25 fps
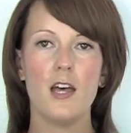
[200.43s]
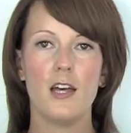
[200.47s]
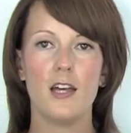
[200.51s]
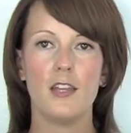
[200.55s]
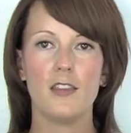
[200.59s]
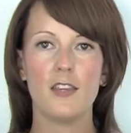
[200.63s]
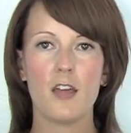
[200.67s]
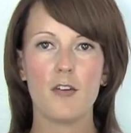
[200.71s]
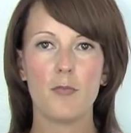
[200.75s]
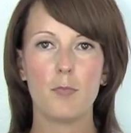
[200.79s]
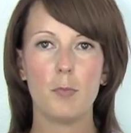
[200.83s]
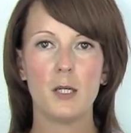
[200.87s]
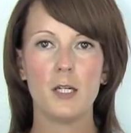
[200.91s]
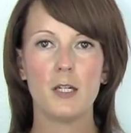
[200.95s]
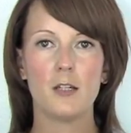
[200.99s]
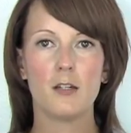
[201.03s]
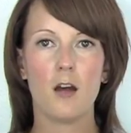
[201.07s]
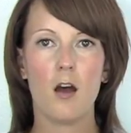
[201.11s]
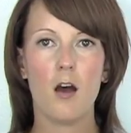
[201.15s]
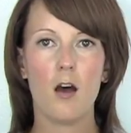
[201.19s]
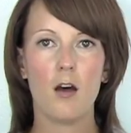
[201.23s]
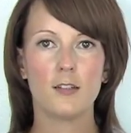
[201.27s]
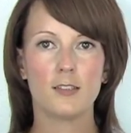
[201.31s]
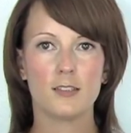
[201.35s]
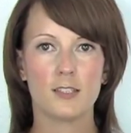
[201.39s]
And they've been
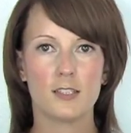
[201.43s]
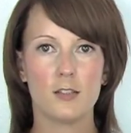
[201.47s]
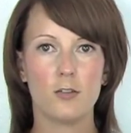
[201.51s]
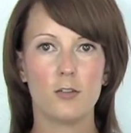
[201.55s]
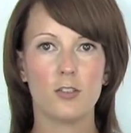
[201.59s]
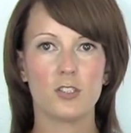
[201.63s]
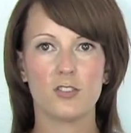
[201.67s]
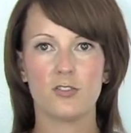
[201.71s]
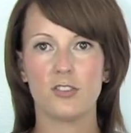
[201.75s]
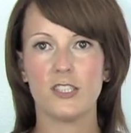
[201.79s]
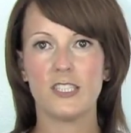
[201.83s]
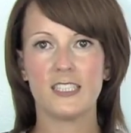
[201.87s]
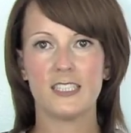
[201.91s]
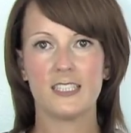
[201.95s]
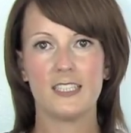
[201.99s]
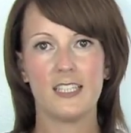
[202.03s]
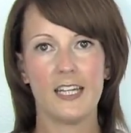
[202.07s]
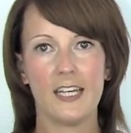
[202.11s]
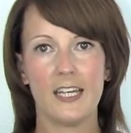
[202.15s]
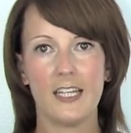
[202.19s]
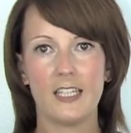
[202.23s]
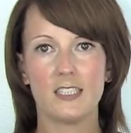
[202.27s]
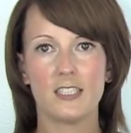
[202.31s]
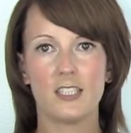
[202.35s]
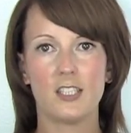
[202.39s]
enhanced lots
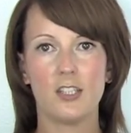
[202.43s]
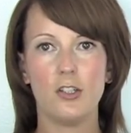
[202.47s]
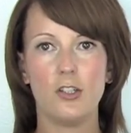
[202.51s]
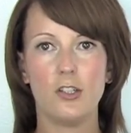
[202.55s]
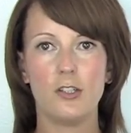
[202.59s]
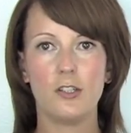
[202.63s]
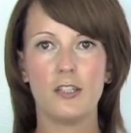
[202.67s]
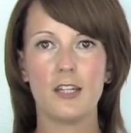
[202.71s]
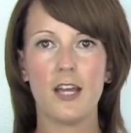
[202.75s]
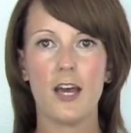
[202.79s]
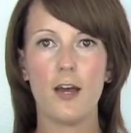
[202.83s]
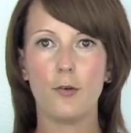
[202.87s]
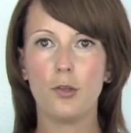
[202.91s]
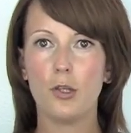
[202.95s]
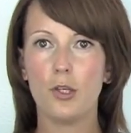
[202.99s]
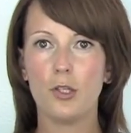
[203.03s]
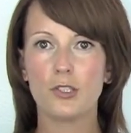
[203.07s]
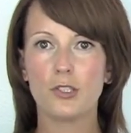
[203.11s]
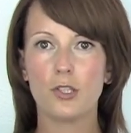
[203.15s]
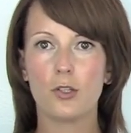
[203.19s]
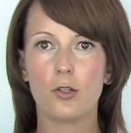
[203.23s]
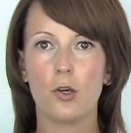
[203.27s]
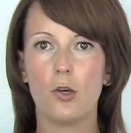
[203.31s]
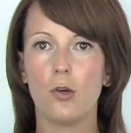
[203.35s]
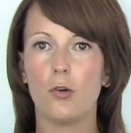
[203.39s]
recently. So you can now
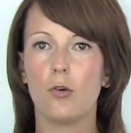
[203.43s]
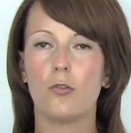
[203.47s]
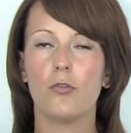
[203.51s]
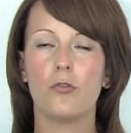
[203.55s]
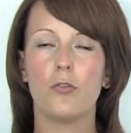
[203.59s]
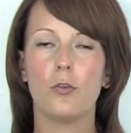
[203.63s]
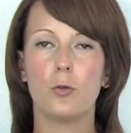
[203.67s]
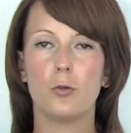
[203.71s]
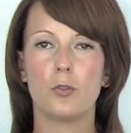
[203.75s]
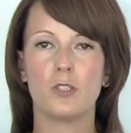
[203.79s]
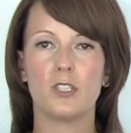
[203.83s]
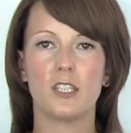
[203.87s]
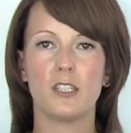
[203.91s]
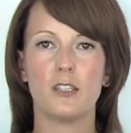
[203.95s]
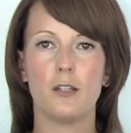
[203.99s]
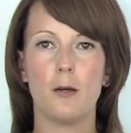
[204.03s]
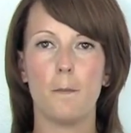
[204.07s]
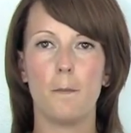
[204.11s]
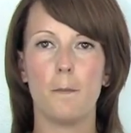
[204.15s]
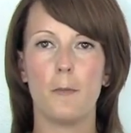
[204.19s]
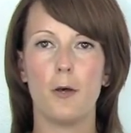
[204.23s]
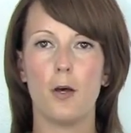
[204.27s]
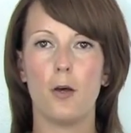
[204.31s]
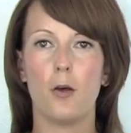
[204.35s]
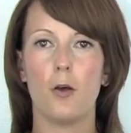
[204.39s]
use a Google forwarding
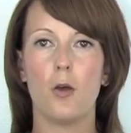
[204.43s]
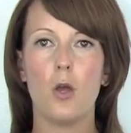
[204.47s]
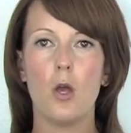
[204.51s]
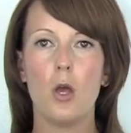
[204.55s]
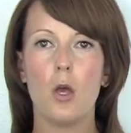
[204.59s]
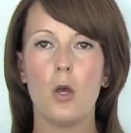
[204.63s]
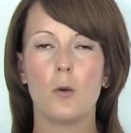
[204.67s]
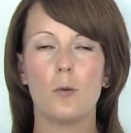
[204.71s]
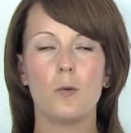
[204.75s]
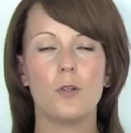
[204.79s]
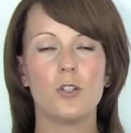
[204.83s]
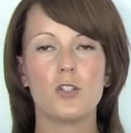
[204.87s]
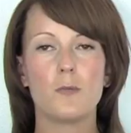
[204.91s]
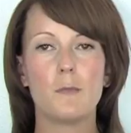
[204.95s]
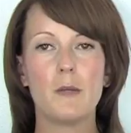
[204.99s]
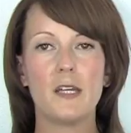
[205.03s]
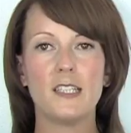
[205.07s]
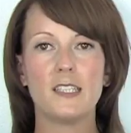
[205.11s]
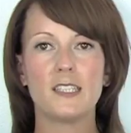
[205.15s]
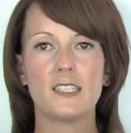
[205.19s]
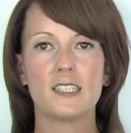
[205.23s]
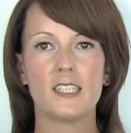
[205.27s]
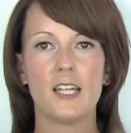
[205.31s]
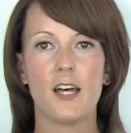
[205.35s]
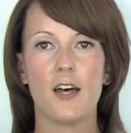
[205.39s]
number, which
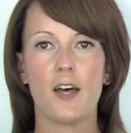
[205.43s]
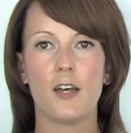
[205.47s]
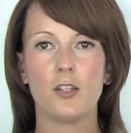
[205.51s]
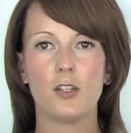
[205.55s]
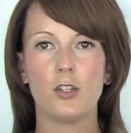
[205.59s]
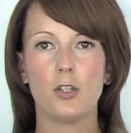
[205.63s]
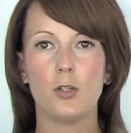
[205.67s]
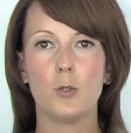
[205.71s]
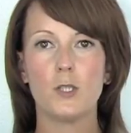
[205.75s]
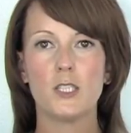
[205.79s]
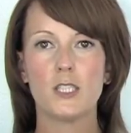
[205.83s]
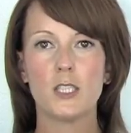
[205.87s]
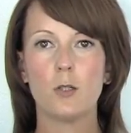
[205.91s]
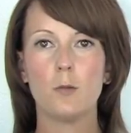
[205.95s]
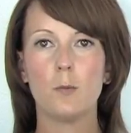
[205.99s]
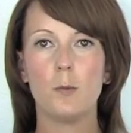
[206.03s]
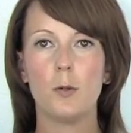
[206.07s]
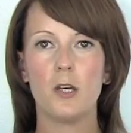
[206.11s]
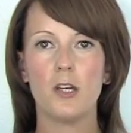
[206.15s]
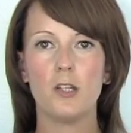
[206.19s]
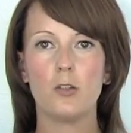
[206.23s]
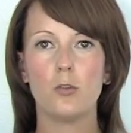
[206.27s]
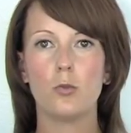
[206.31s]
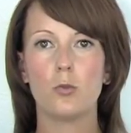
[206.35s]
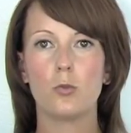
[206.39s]
means that you still
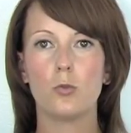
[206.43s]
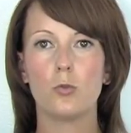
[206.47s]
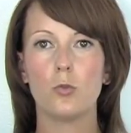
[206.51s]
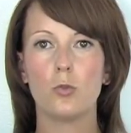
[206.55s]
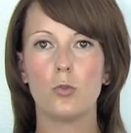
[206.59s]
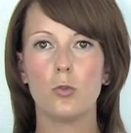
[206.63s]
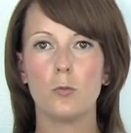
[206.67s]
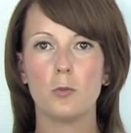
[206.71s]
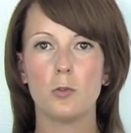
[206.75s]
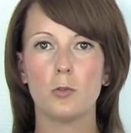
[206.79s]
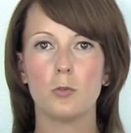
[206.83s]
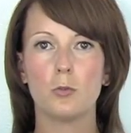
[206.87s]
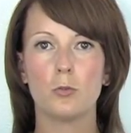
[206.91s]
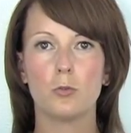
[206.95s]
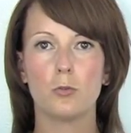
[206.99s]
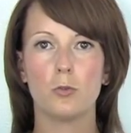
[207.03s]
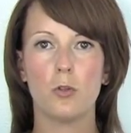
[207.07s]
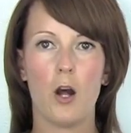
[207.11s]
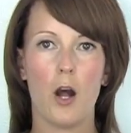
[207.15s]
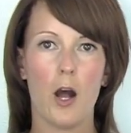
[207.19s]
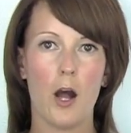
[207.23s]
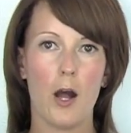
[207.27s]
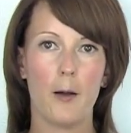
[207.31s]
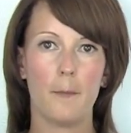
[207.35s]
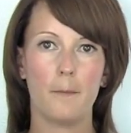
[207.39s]
put in your normal
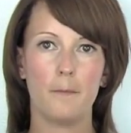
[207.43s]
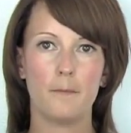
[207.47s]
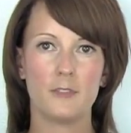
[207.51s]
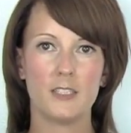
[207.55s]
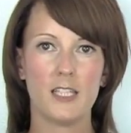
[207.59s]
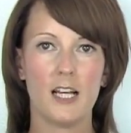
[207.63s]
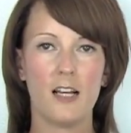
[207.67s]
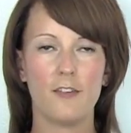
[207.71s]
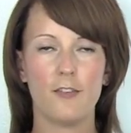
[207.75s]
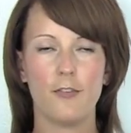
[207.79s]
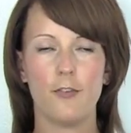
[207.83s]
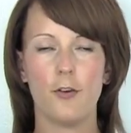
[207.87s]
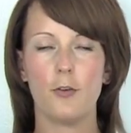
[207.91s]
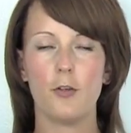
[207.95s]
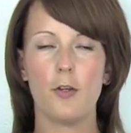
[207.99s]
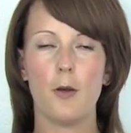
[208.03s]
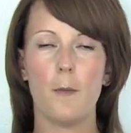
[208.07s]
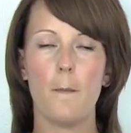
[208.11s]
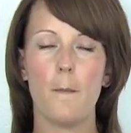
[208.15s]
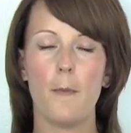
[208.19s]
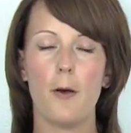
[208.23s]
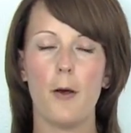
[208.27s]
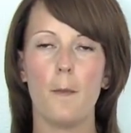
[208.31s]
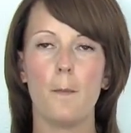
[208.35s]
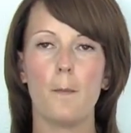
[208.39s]
telephone
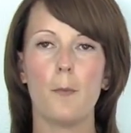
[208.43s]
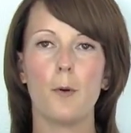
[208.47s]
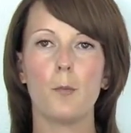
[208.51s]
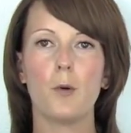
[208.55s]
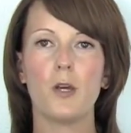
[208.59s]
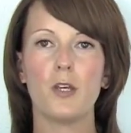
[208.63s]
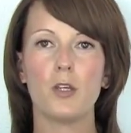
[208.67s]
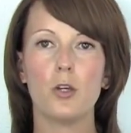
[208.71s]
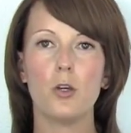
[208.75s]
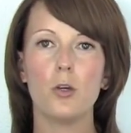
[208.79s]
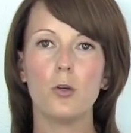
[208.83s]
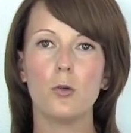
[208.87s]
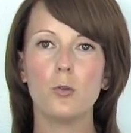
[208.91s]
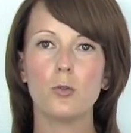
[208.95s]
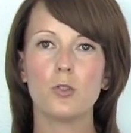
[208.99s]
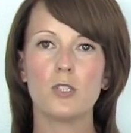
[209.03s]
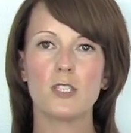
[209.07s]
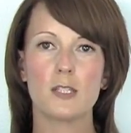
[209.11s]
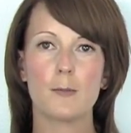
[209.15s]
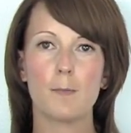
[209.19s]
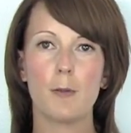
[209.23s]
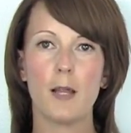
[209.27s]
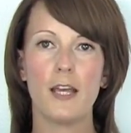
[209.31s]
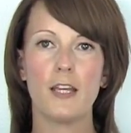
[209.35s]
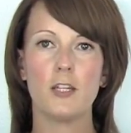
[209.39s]
number, but when Google
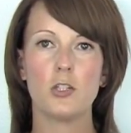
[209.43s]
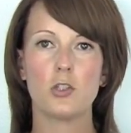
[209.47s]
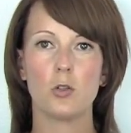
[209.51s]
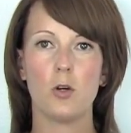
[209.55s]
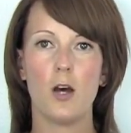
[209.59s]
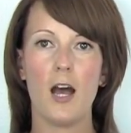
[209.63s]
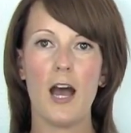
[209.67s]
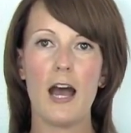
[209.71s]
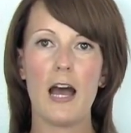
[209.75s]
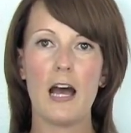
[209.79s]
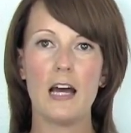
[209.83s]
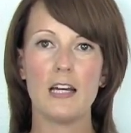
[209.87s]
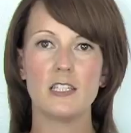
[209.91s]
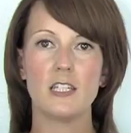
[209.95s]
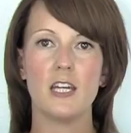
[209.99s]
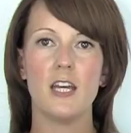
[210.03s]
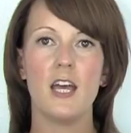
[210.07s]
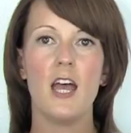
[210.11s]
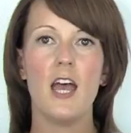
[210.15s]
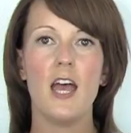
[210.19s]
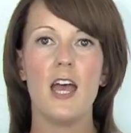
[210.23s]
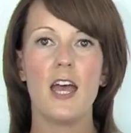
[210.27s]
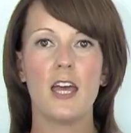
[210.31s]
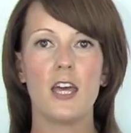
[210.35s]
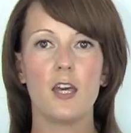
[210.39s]
displays your ad,
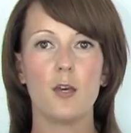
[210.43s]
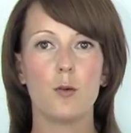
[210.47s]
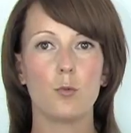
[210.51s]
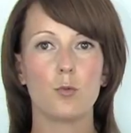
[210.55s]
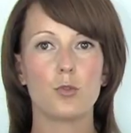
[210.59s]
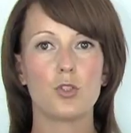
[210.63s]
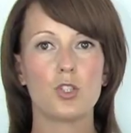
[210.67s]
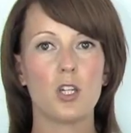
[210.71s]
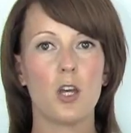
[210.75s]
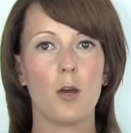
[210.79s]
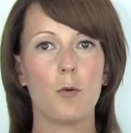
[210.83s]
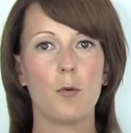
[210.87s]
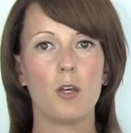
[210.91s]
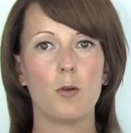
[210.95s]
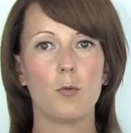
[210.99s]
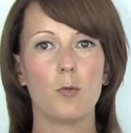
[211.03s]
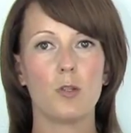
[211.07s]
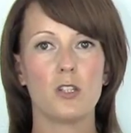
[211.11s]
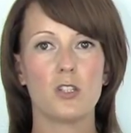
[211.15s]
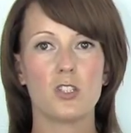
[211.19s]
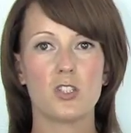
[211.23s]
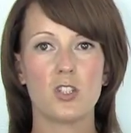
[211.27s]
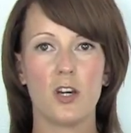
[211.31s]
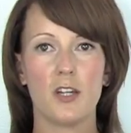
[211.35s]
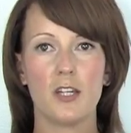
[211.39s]
it will show it
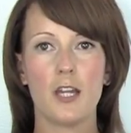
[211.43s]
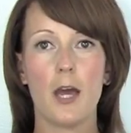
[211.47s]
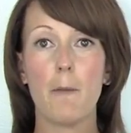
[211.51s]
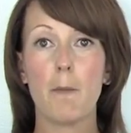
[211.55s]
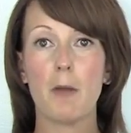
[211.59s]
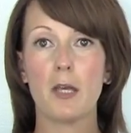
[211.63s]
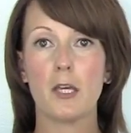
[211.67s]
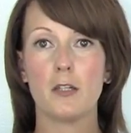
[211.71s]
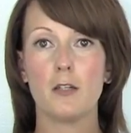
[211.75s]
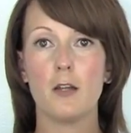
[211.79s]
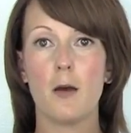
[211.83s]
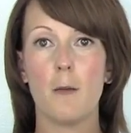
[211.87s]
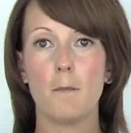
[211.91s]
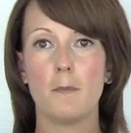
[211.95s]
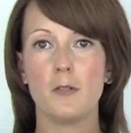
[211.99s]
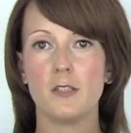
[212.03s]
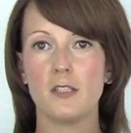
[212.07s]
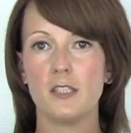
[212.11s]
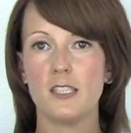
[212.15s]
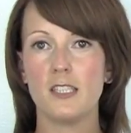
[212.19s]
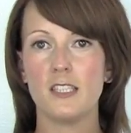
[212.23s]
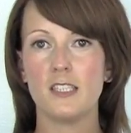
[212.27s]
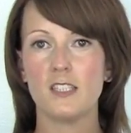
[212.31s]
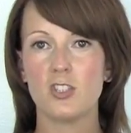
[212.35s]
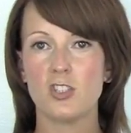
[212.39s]
with a dynamic number
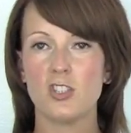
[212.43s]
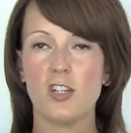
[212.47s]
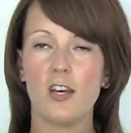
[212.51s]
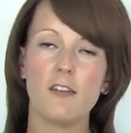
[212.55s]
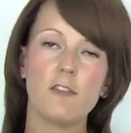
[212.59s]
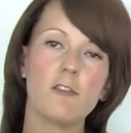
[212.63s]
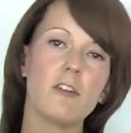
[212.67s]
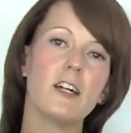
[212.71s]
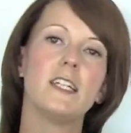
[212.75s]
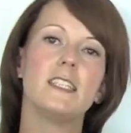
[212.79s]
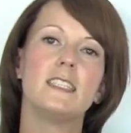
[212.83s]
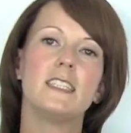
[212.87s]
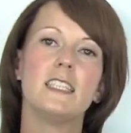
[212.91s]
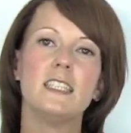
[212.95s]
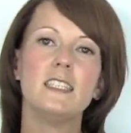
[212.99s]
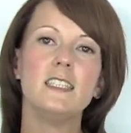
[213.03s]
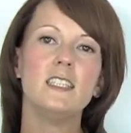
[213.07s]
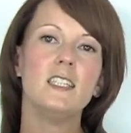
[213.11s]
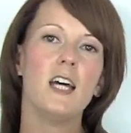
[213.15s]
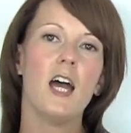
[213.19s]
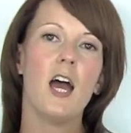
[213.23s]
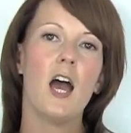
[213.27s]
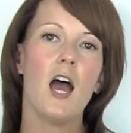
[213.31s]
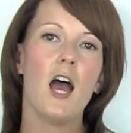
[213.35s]
that it's generated.